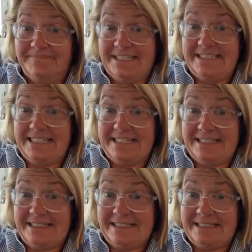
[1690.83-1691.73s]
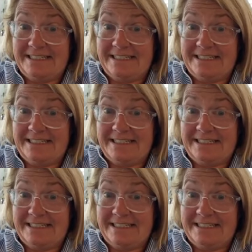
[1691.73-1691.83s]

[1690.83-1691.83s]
Yes, he is.